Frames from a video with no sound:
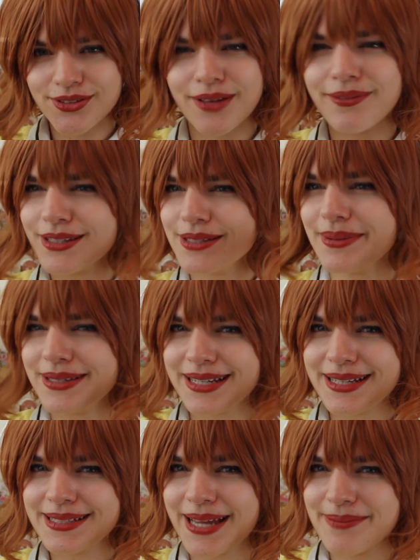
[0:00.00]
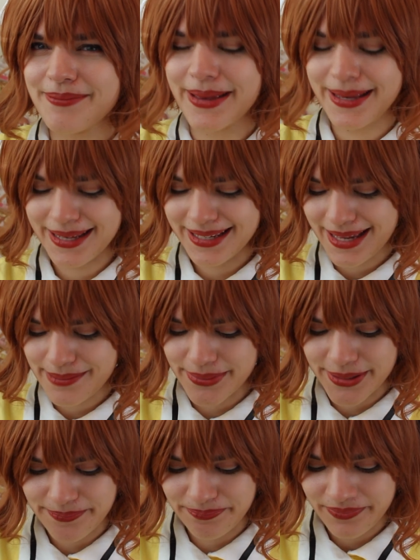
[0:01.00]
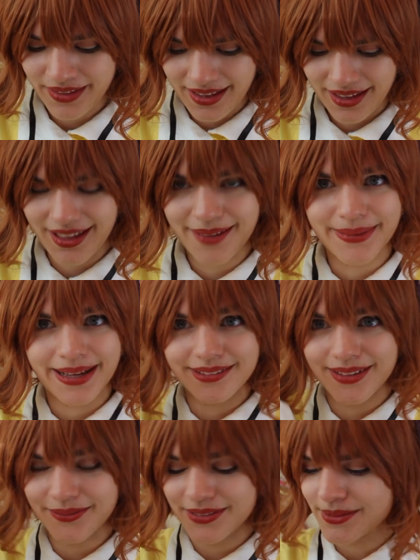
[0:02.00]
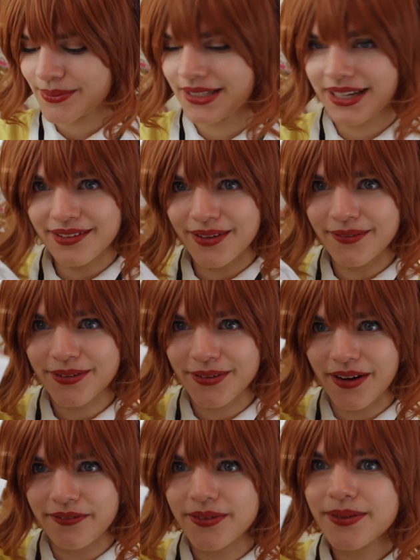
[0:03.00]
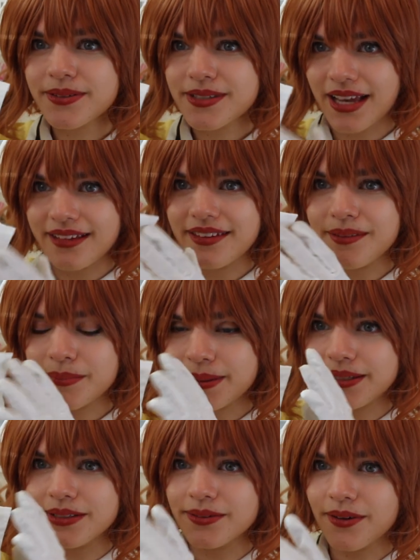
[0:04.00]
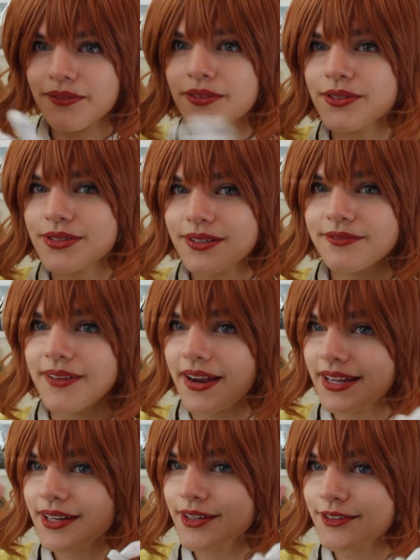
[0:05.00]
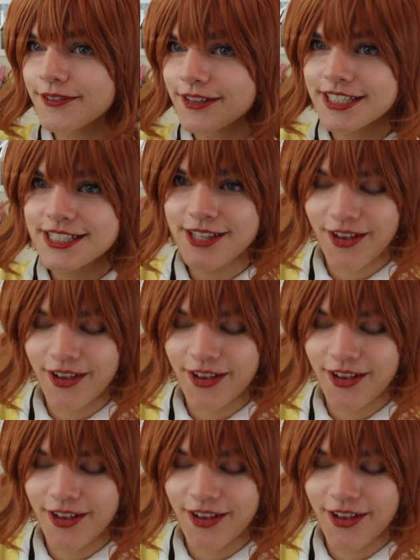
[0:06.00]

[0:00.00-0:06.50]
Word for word: Myself, this is my second time making an apron. Um, I love this one. I love the ruffles. I think pleated ruffles look very good for this